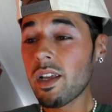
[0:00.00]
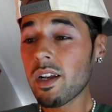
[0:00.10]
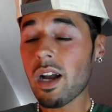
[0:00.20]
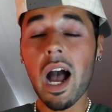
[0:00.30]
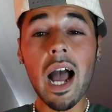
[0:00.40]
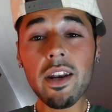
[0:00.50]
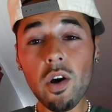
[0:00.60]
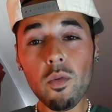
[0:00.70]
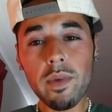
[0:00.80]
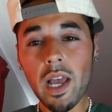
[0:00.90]
Cause I
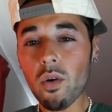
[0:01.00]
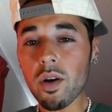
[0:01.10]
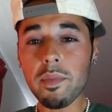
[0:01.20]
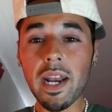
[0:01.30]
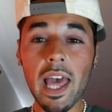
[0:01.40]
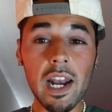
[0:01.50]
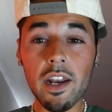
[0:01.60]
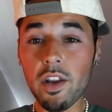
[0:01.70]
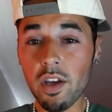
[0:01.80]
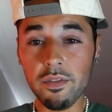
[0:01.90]
know me, I would have been hella
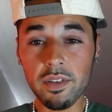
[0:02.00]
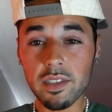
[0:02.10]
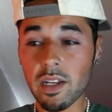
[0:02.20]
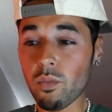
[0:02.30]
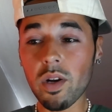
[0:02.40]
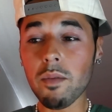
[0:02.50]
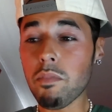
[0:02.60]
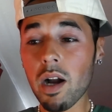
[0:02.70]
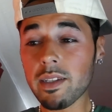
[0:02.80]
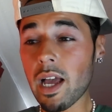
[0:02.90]
nervous and would have
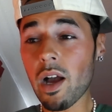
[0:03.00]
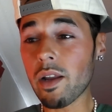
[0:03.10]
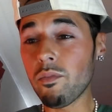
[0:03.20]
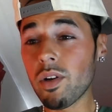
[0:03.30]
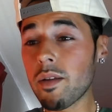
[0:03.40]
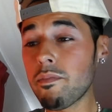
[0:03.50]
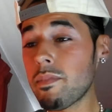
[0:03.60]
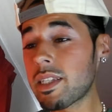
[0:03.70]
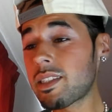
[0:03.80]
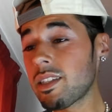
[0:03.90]
bugged out and would have
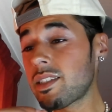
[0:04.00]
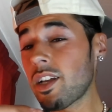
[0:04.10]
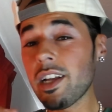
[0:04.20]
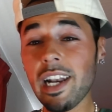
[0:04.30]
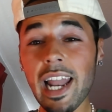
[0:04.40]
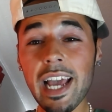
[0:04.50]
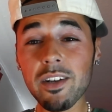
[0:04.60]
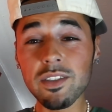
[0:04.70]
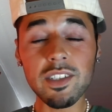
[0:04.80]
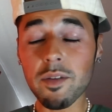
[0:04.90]
missed a certain line
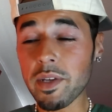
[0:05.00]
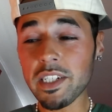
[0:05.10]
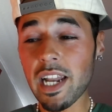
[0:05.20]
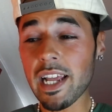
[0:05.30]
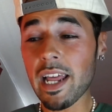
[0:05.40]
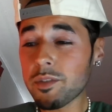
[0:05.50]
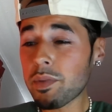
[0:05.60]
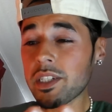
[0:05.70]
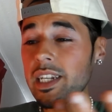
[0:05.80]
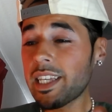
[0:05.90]
or some ish like that.
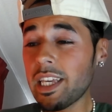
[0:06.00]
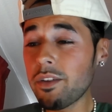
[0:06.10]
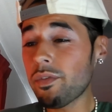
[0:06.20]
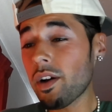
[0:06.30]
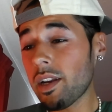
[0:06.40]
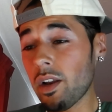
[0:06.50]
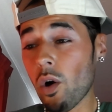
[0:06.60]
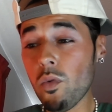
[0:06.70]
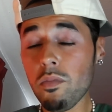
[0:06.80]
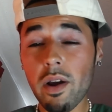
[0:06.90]
Especially Kiefer and the
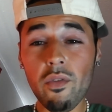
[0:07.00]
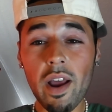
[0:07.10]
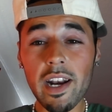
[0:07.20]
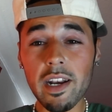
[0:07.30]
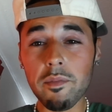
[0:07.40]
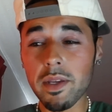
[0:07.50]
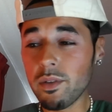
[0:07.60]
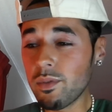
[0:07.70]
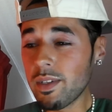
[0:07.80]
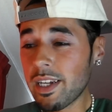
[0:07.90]
homeboy right in the
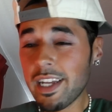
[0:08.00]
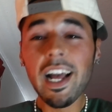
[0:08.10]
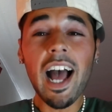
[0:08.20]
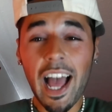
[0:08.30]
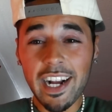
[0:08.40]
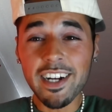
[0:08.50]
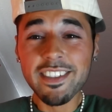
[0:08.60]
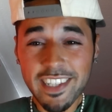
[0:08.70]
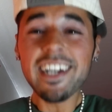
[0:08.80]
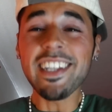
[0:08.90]
middle. Eye
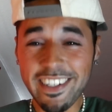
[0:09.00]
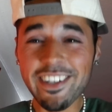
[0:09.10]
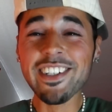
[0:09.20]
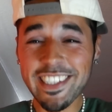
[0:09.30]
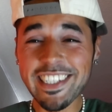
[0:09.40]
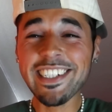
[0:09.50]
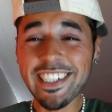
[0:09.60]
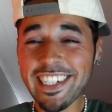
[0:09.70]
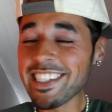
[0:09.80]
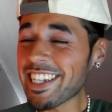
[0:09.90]
contact and nods and
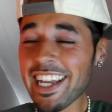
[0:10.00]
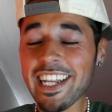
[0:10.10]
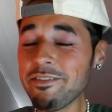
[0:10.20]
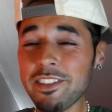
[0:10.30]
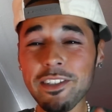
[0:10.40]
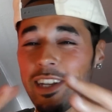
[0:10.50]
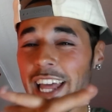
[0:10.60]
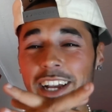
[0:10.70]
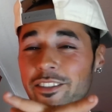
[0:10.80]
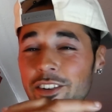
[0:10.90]
shit. Like, them two are
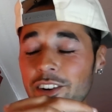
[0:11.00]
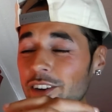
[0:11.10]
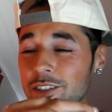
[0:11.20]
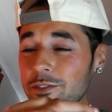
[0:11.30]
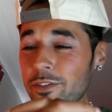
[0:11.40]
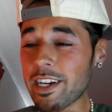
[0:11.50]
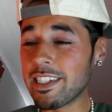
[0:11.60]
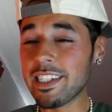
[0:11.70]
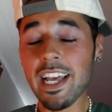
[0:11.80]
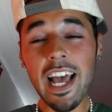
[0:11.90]
like real close
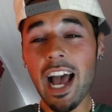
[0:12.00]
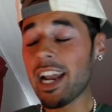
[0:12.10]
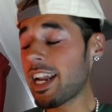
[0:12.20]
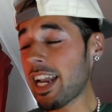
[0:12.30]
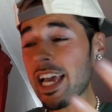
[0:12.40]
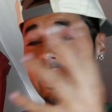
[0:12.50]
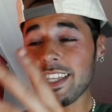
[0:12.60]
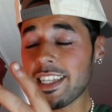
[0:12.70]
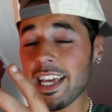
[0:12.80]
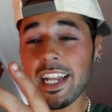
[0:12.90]
friends. And I liked it
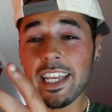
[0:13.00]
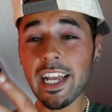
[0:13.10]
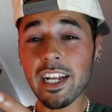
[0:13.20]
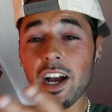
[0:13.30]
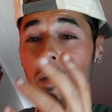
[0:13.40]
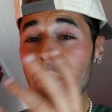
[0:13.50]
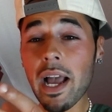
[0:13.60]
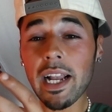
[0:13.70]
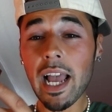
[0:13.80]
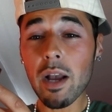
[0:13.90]
yet again, cause
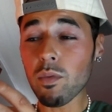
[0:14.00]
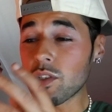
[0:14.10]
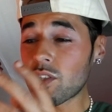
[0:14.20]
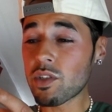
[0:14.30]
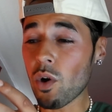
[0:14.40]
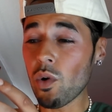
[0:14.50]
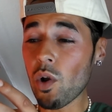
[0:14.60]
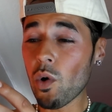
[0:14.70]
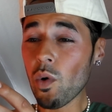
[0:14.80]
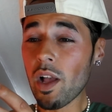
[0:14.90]
my guy was
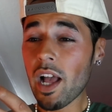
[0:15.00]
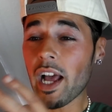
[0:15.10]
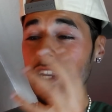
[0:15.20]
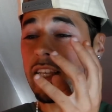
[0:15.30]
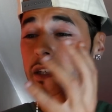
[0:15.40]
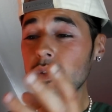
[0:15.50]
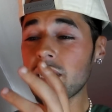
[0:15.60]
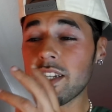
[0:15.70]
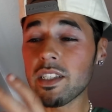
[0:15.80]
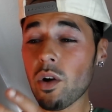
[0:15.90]
solo and he was
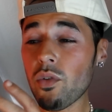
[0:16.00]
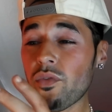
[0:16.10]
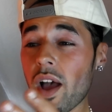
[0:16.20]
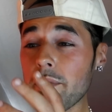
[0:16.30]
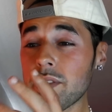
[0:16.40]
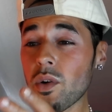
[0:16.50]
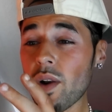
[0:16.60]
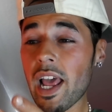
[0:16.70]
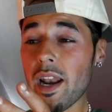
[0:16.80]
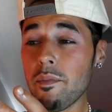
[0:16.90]
in his own vibe, his own
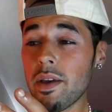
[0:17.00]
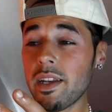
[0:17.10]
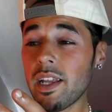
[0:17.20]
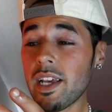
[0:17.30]
element.